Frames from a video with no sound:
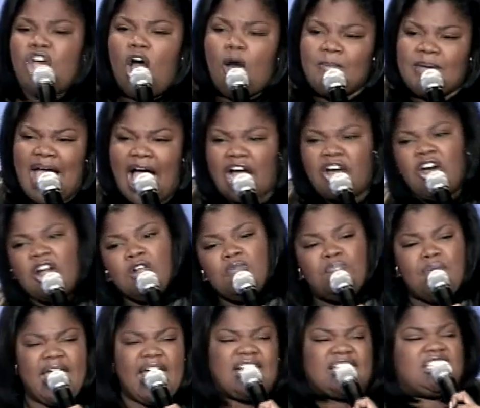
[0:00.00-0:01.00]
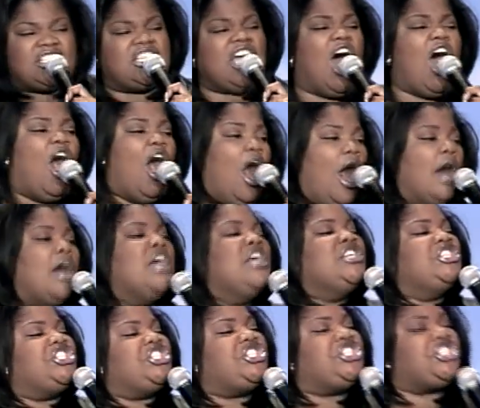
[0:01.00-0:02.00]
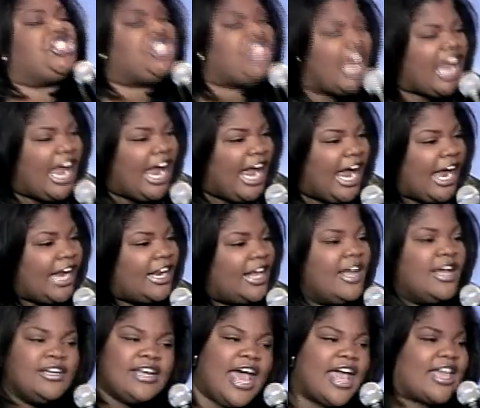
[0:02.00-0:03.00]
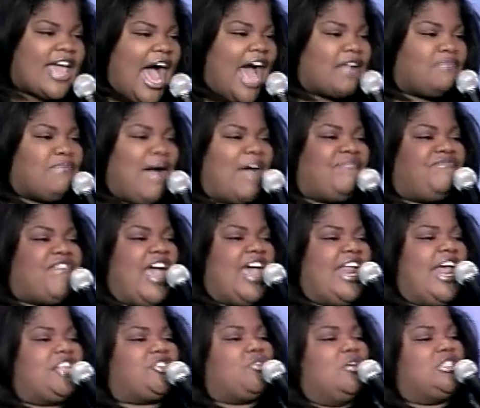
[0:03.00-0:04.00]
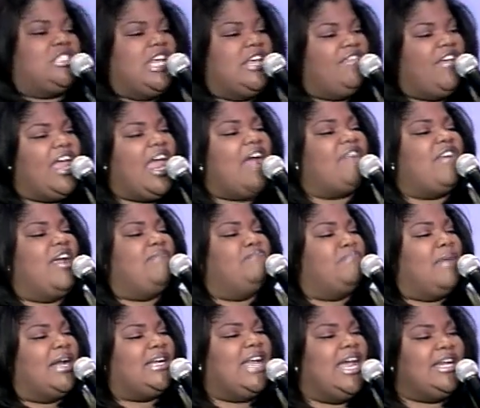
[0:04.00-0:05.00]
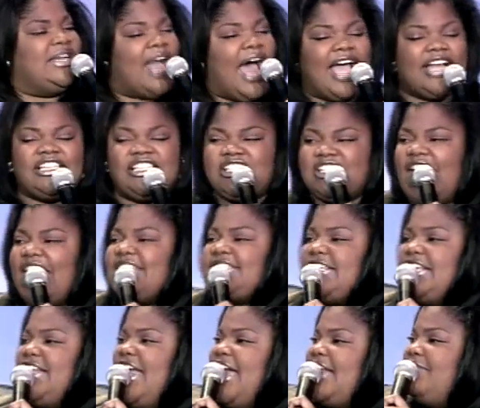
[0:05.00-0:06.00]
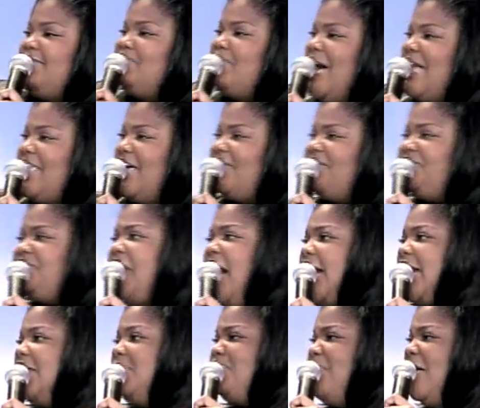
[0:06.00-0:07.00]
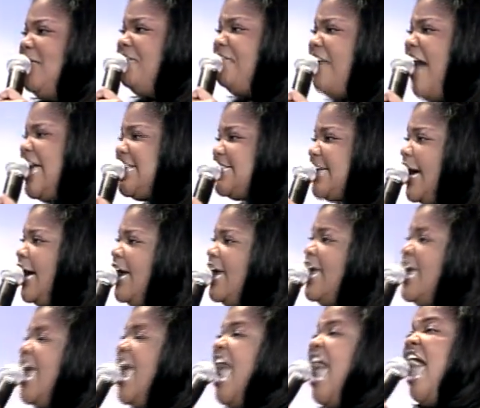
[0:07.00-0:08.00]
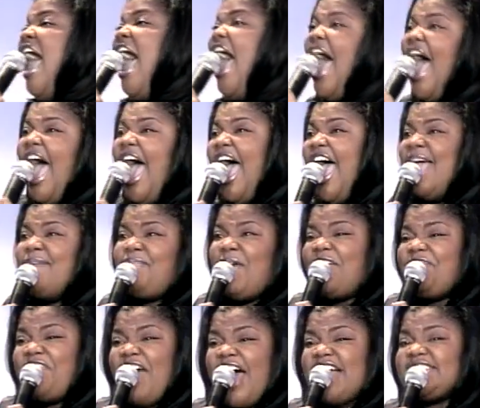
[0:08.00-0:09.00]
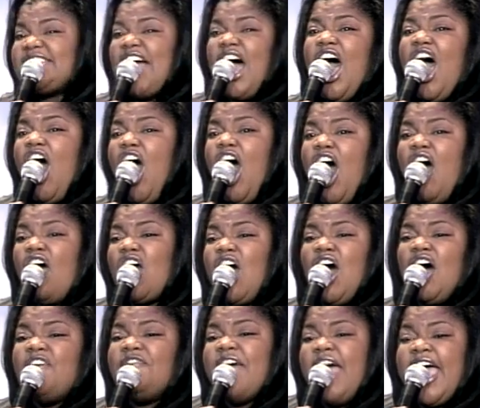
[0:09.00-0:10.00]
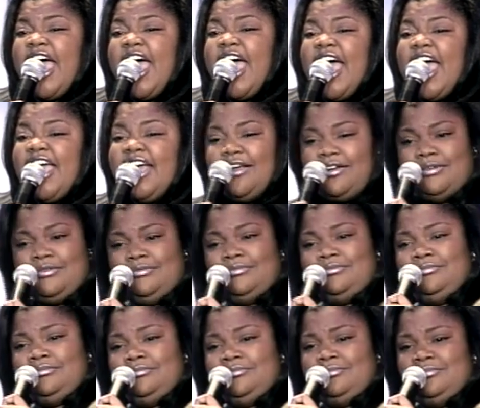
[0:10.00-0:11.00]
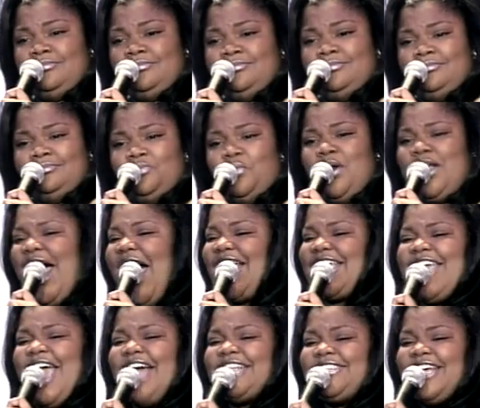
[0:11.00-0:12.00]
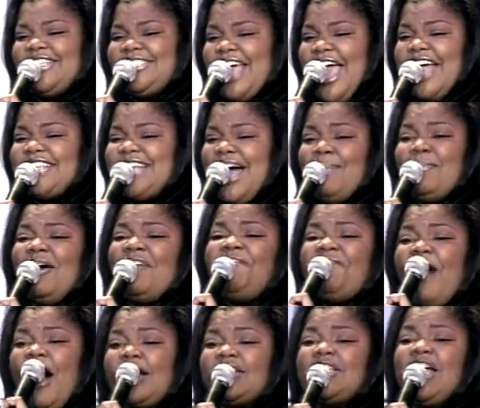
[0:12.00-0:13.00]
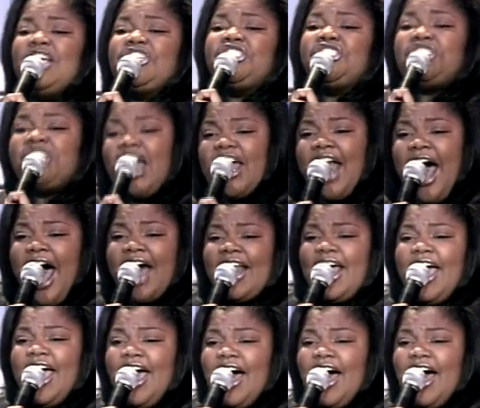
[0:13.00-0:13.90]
told me I couldn't be a star. Shit, they got my fat ass on TV every Monday night chasing that motherfucking professor. Hey, Professor Goofy! When I catch his ass, I'ma fuck the shit out of